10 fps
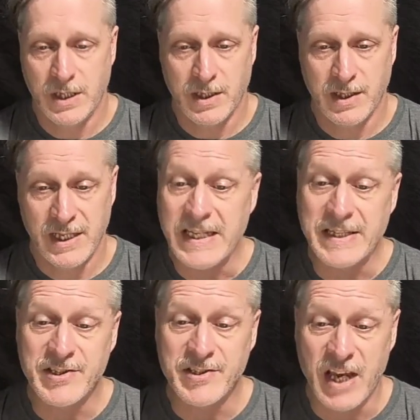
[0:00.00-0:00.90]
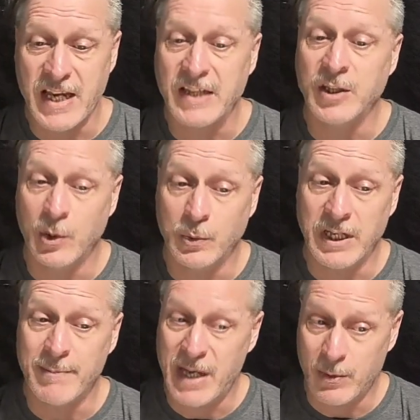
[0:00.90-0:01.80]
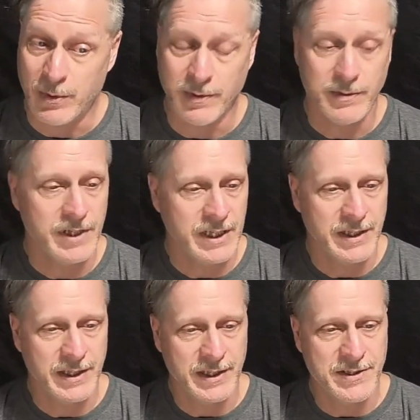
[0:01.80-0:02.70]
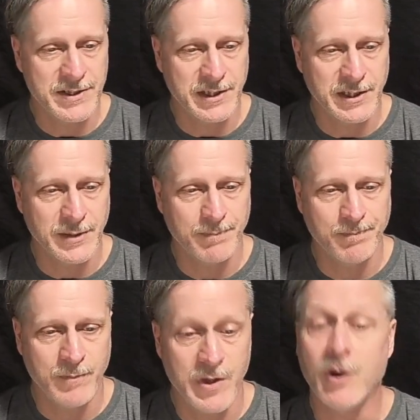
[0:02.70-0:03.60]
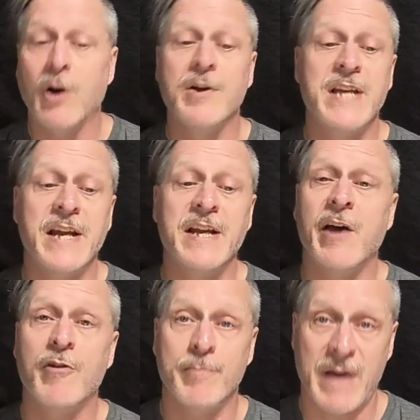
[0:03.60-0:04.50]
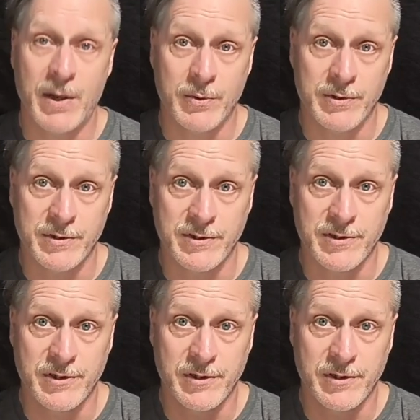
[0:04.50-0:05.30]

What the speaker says: It's a lonely mountain in that there aren't any other mountains